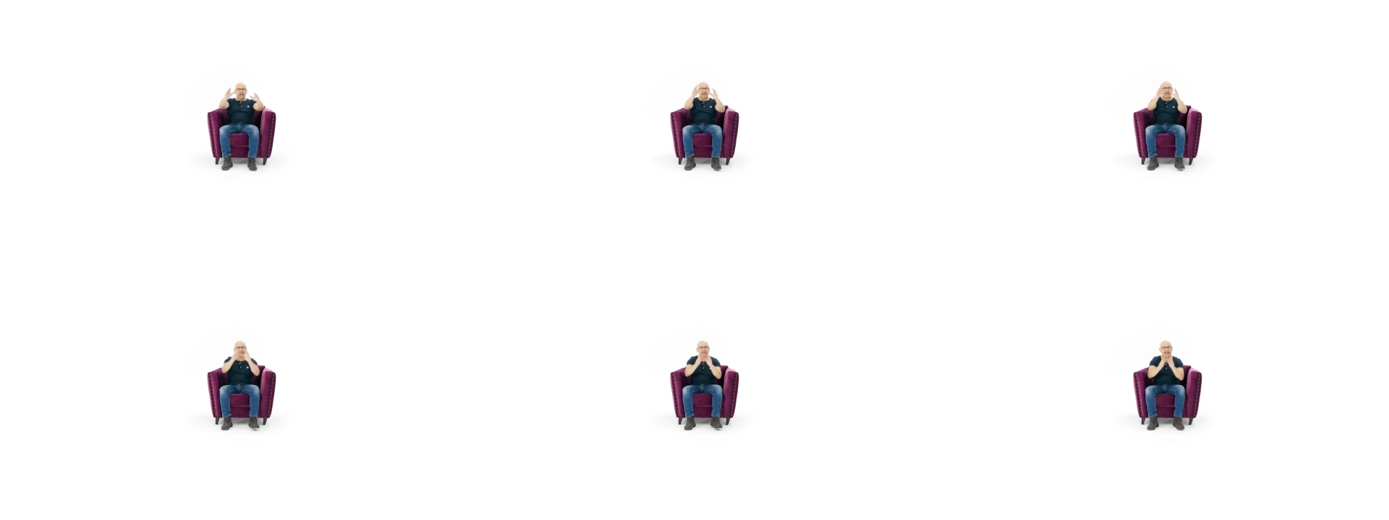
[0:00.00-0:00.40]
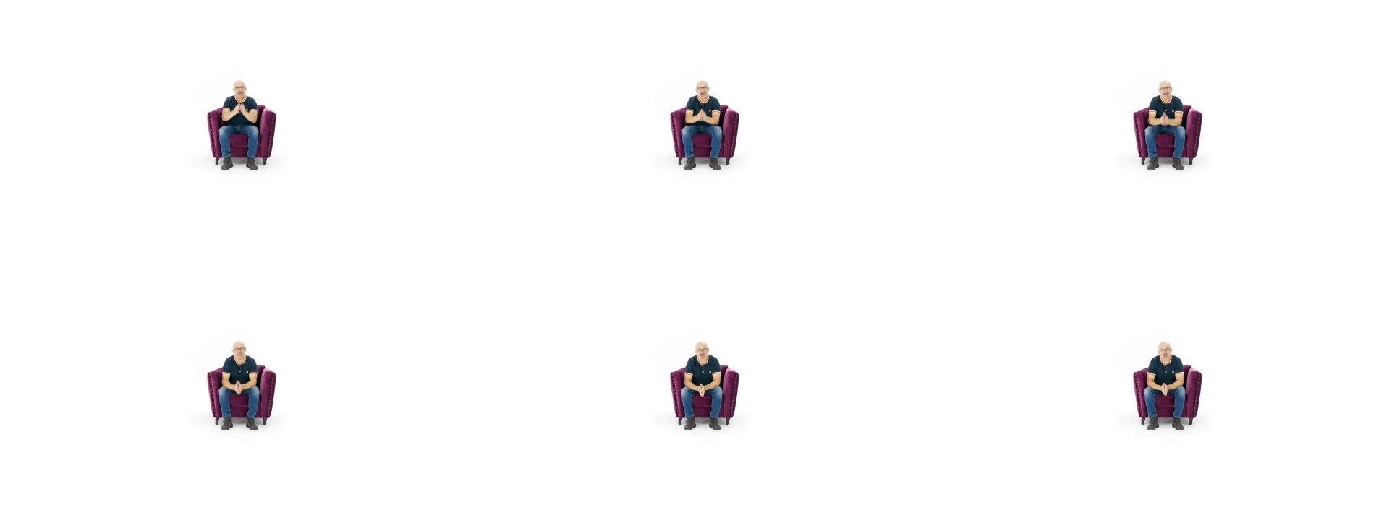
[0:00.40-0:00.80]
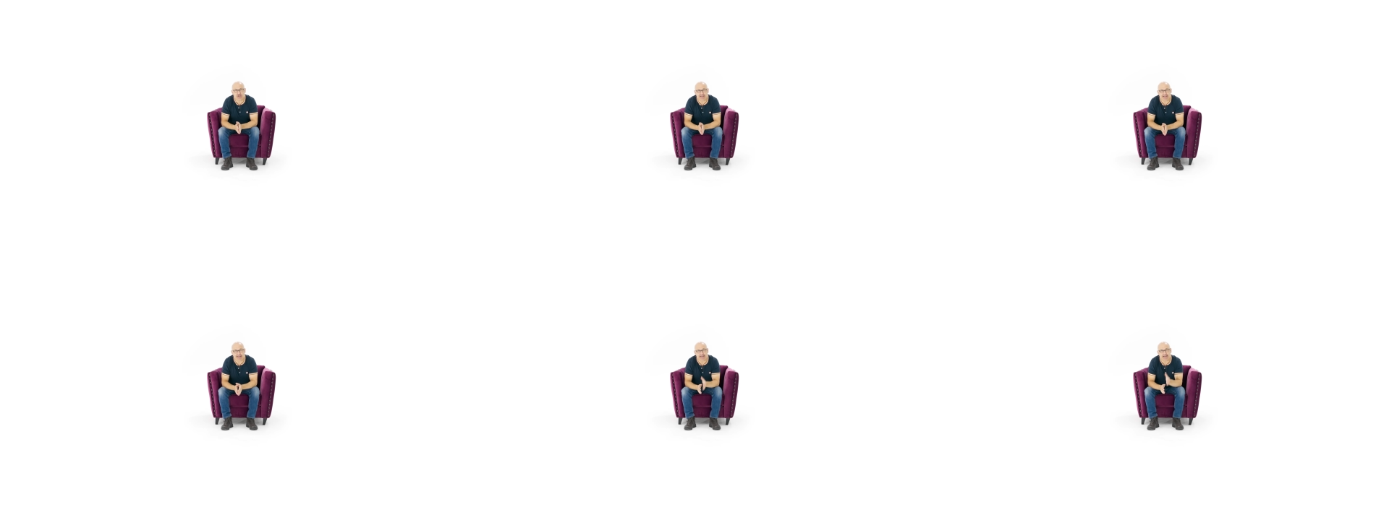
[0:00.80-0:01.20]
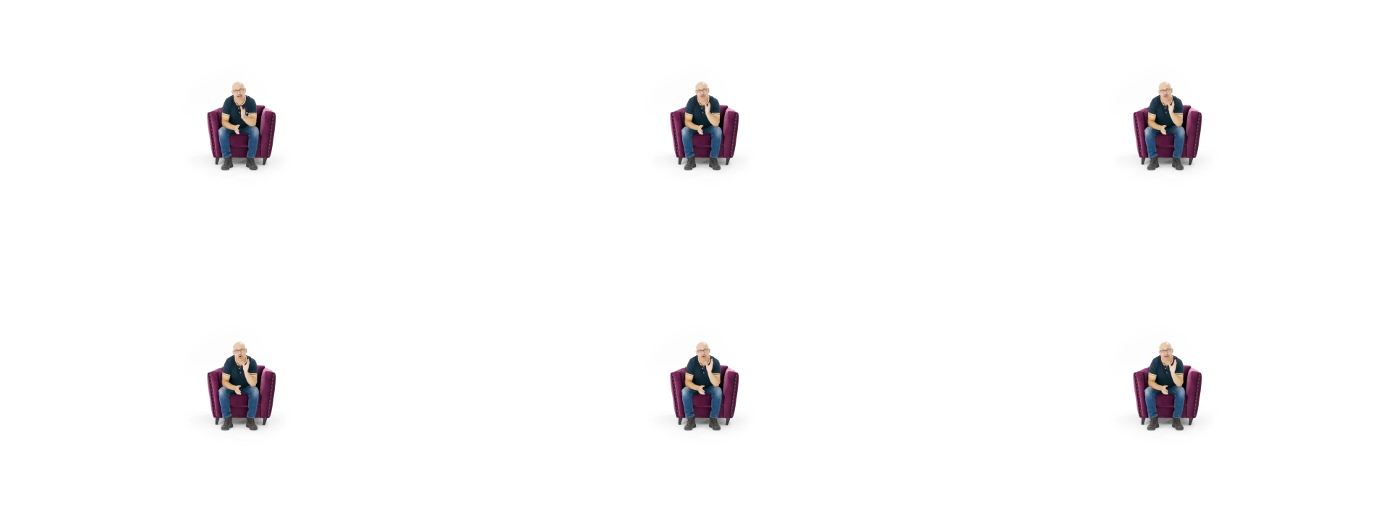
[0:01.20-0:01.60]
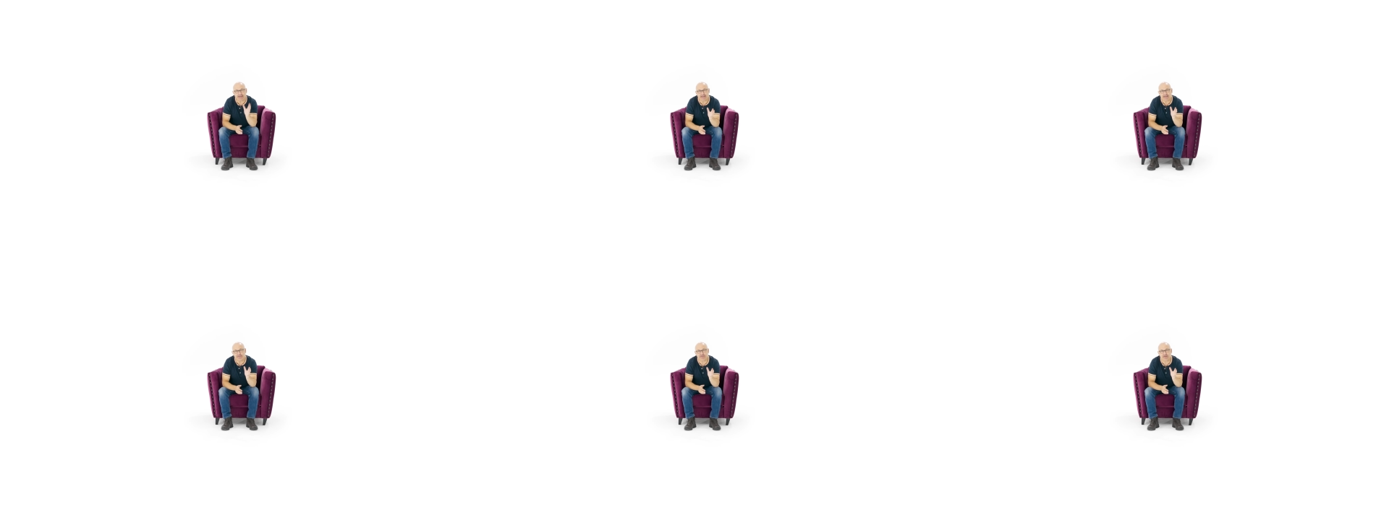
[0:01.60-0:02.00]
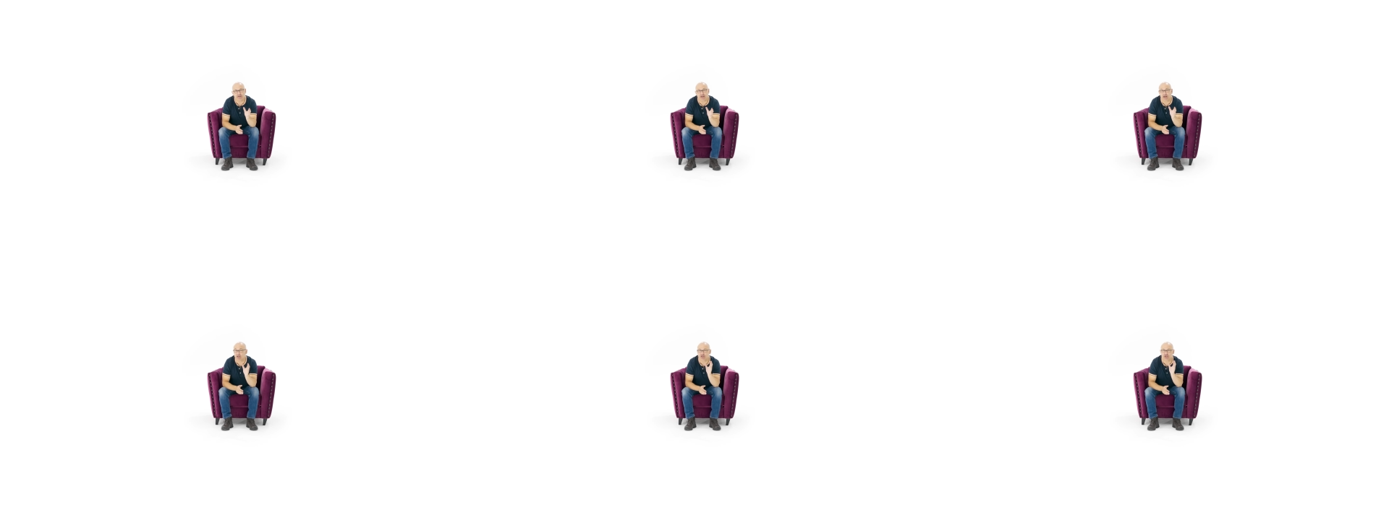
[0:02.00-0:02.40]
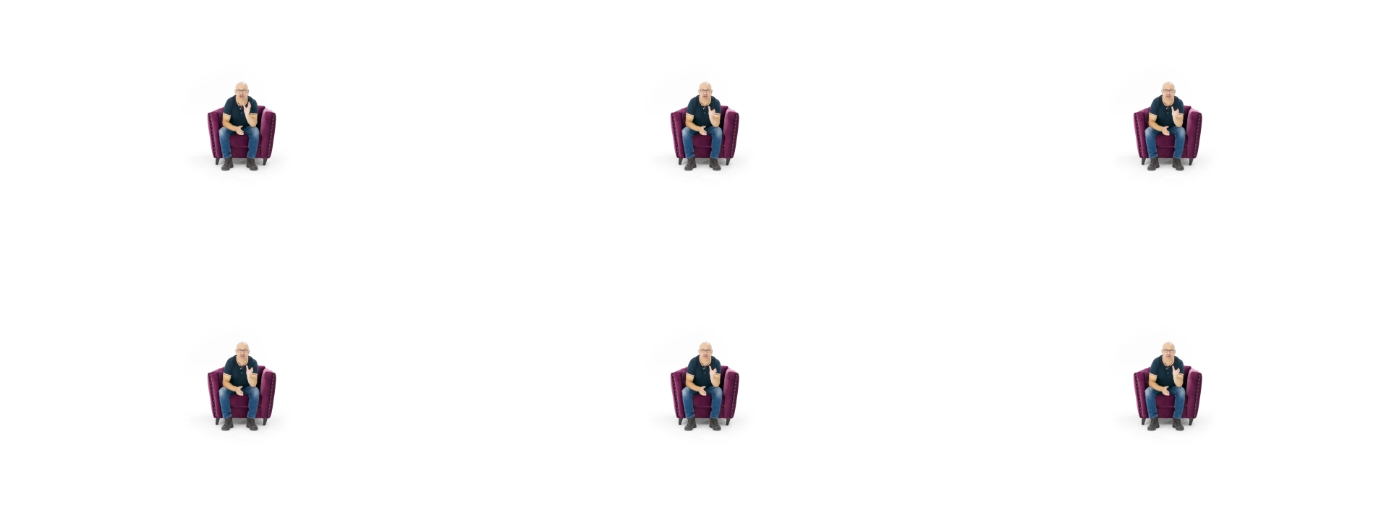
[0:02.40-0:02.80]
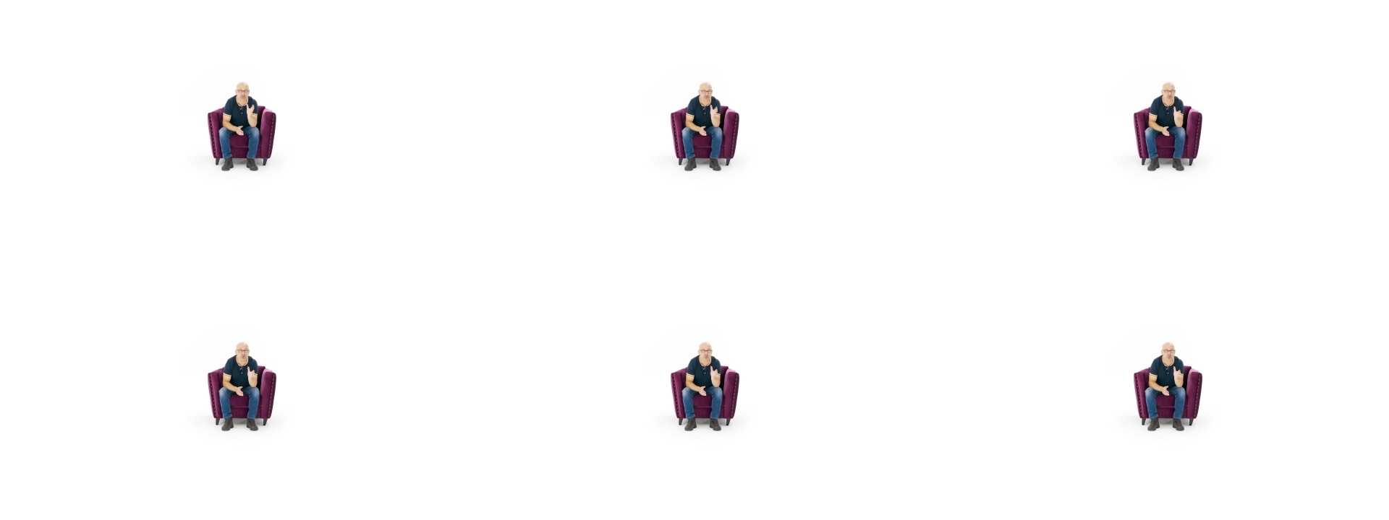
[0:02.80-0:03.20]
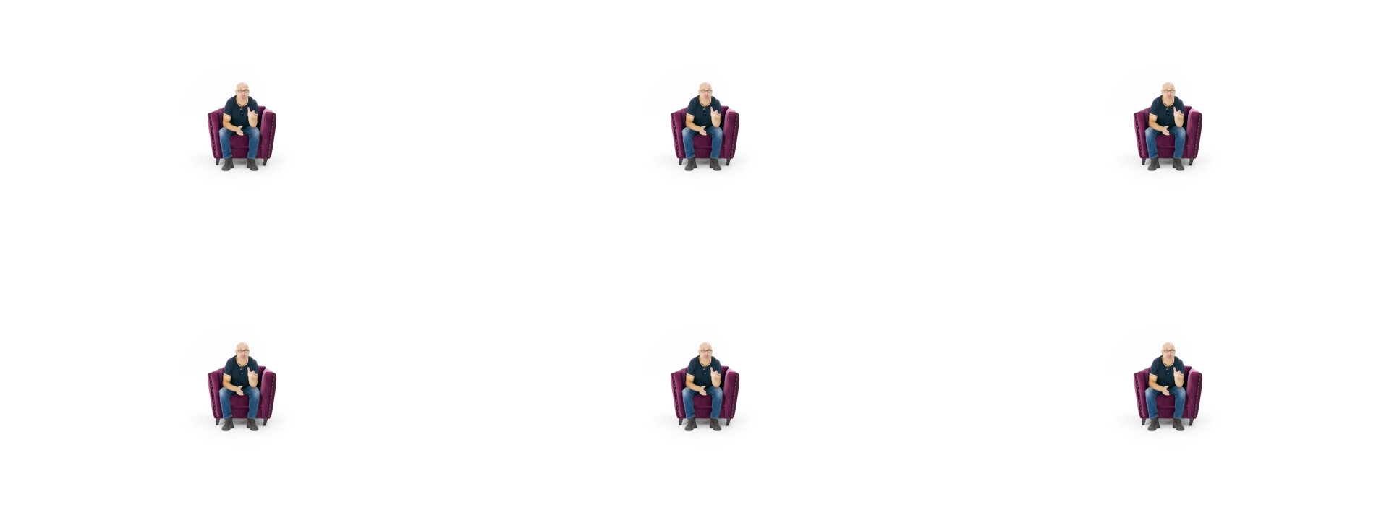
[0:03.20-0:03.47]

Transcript: [unreadable: no face in view]